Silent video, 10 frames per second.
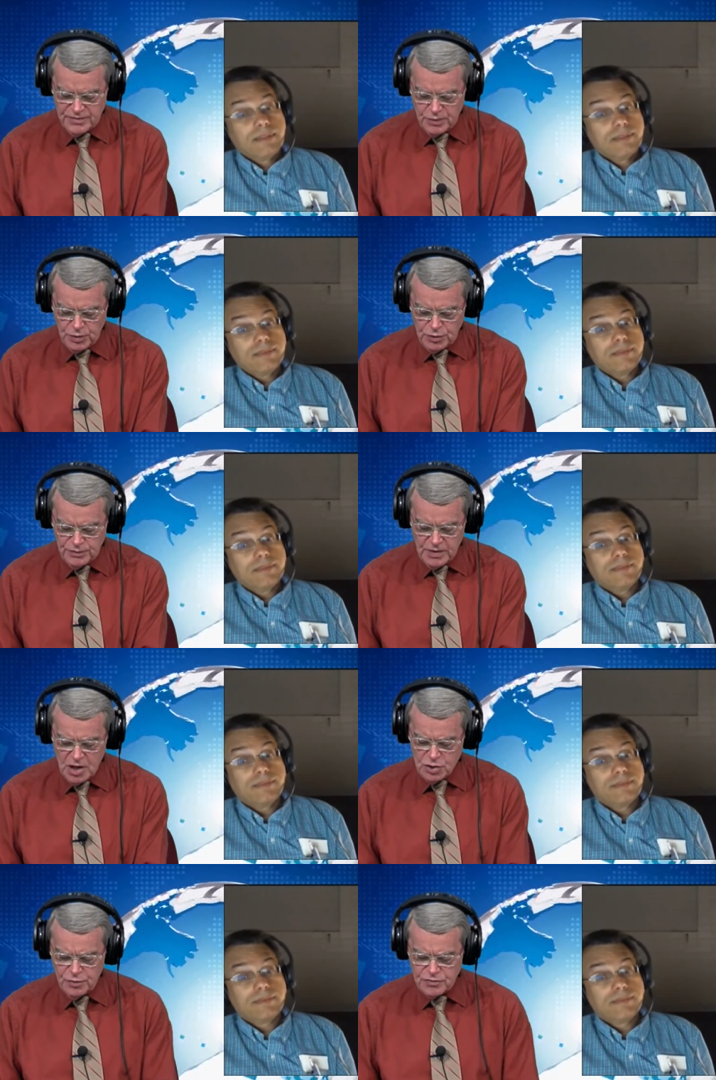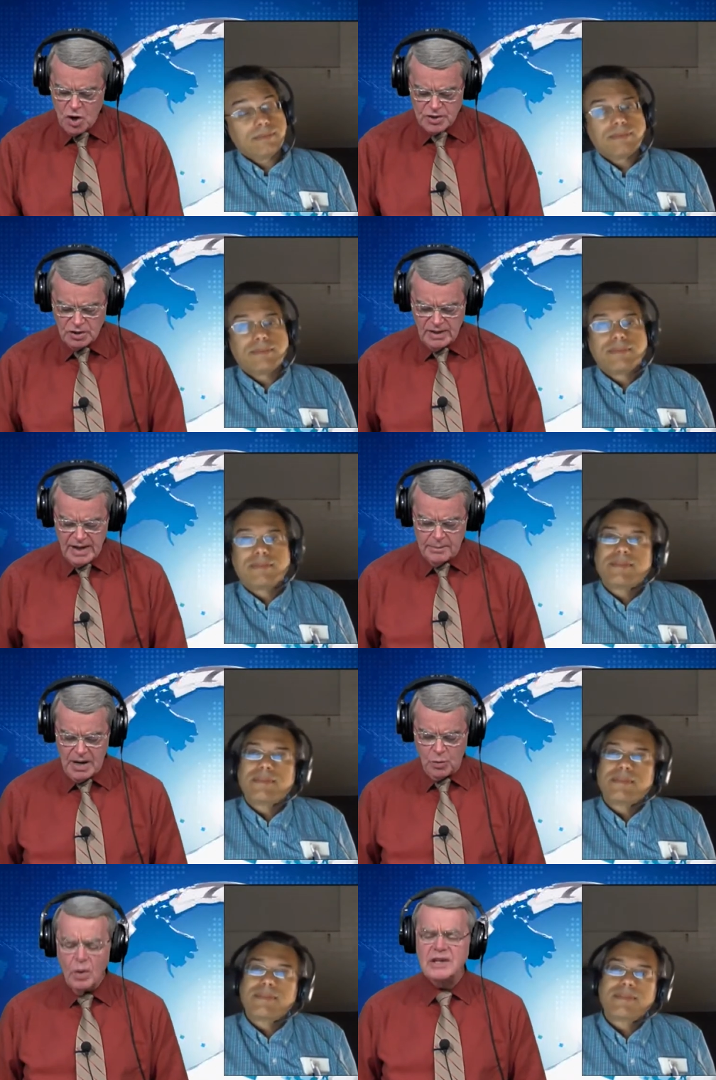Speaker 1: that oh. you've, you've talked a lot
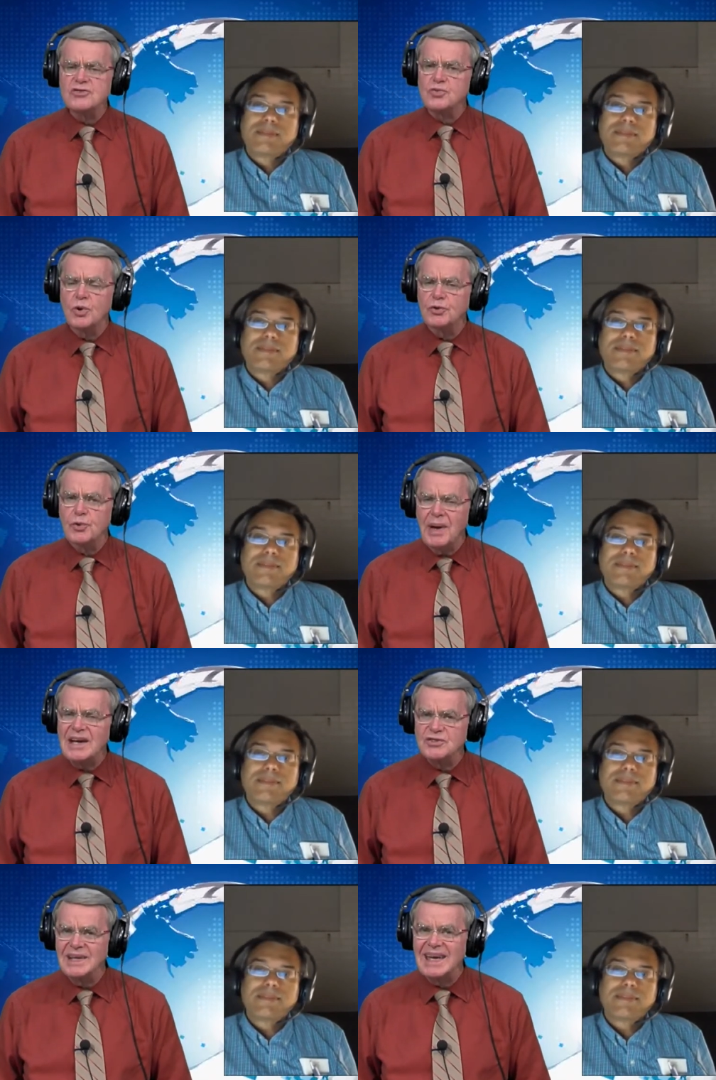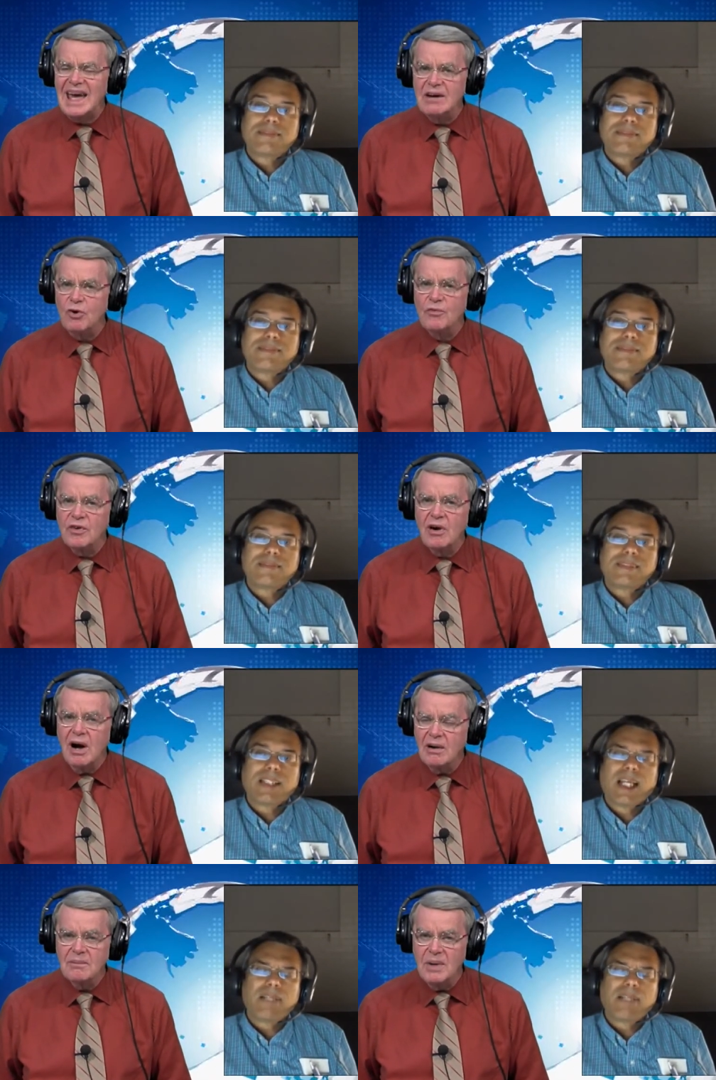about. What control do we actually have over
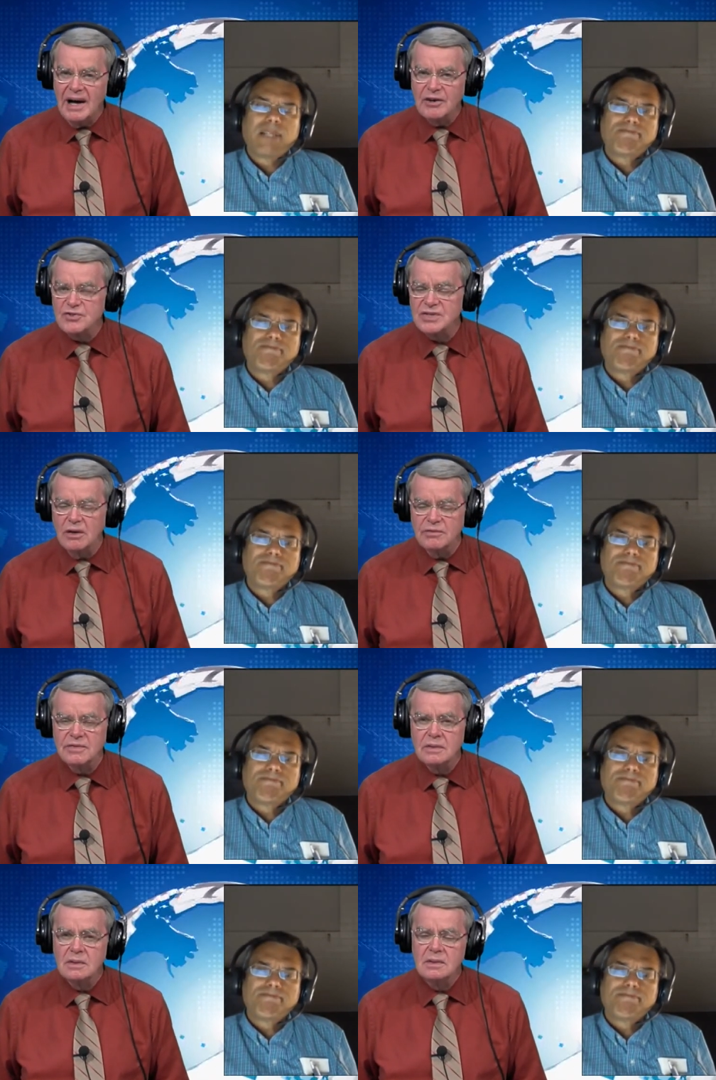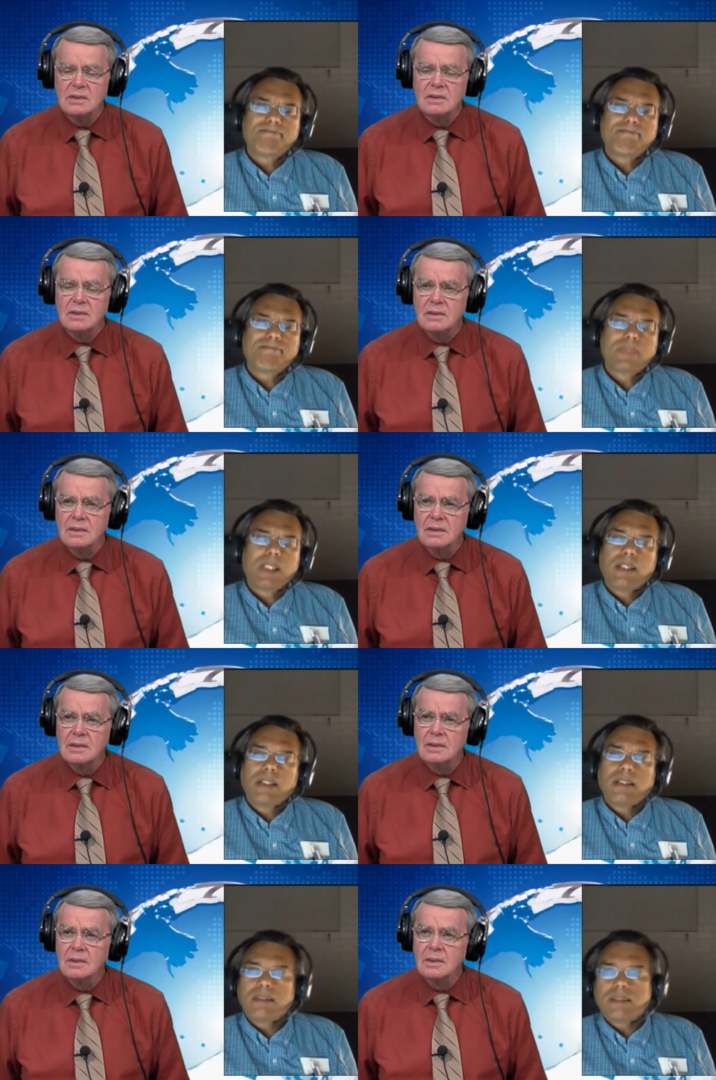our higher self?
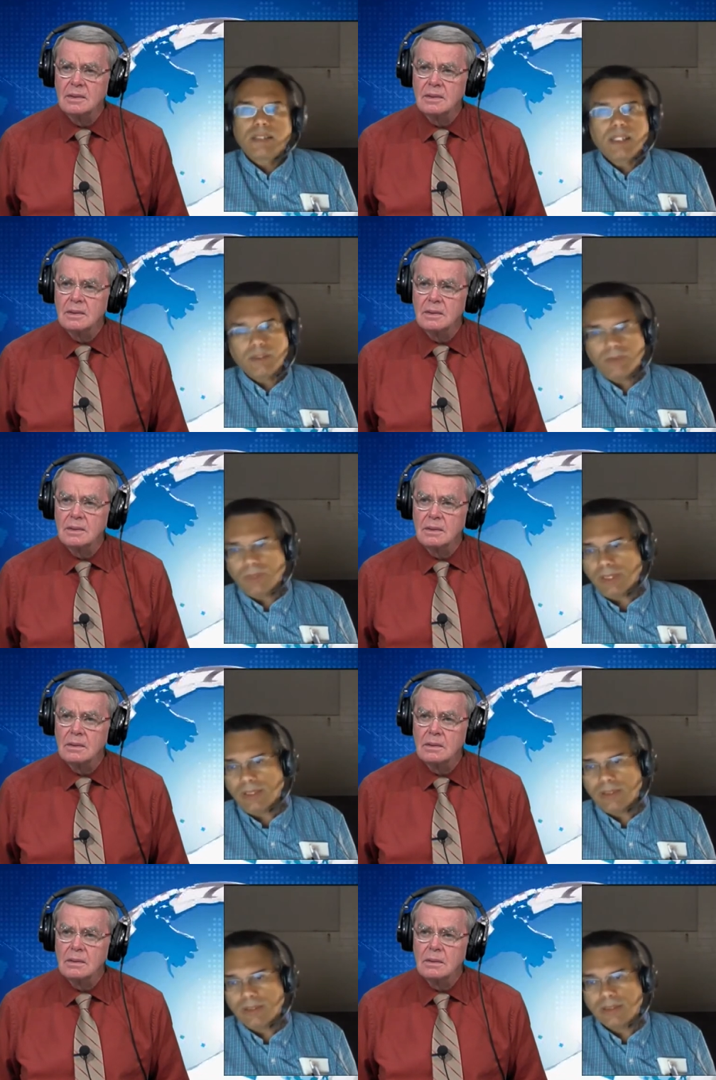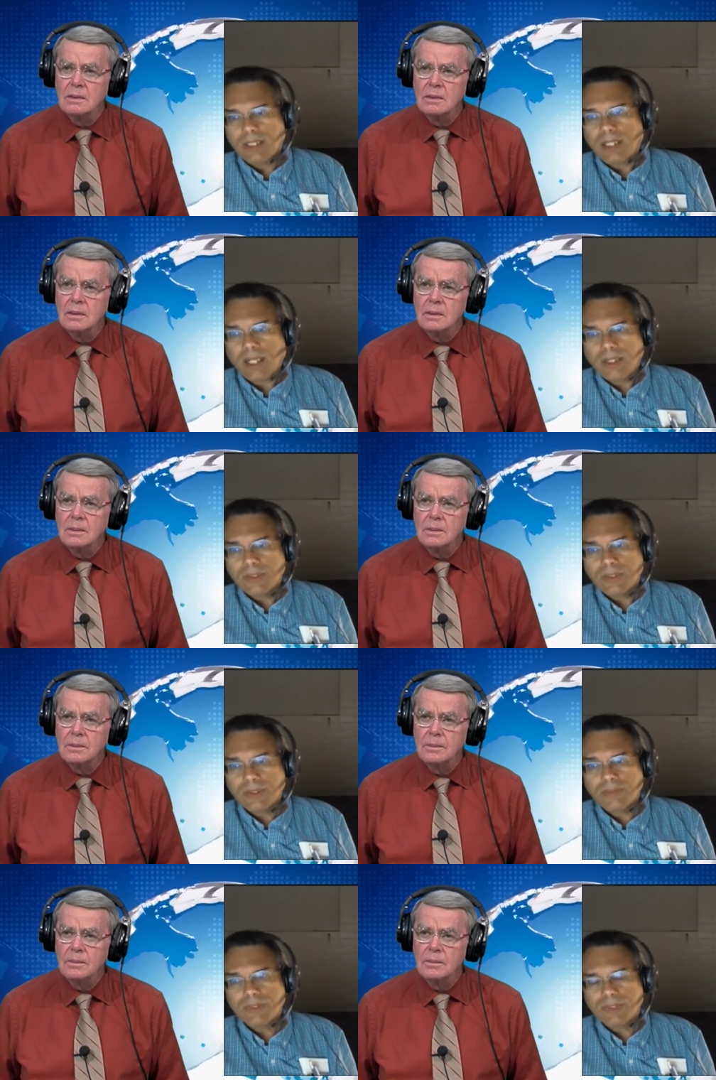
Speaker 2: None really. The higher
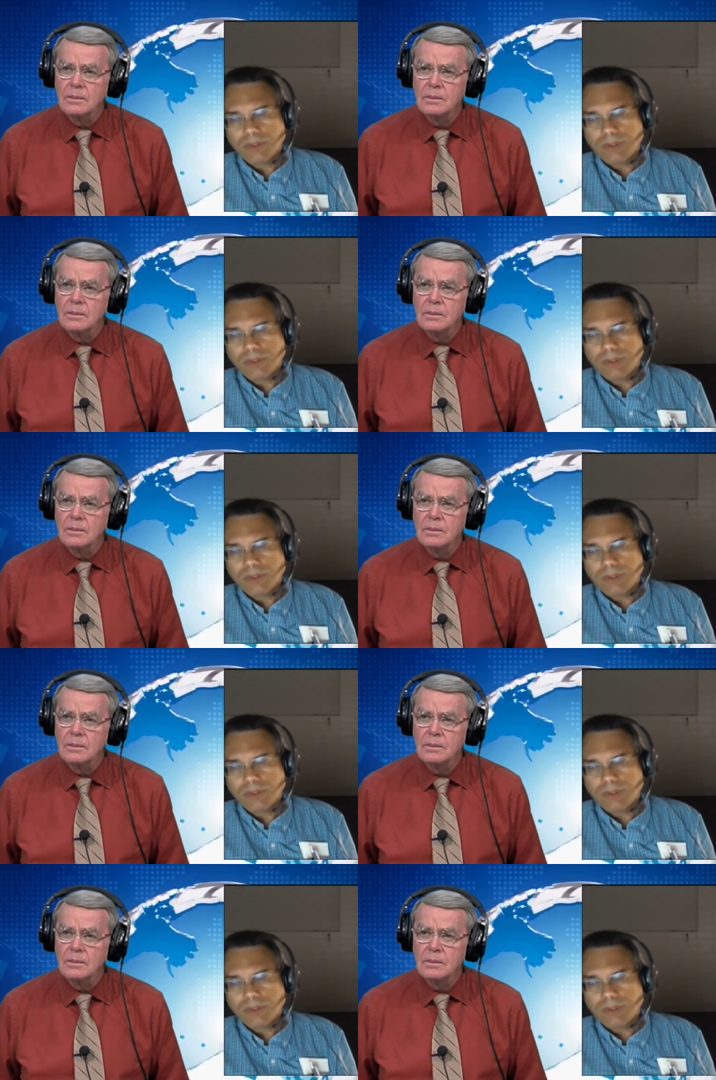self is our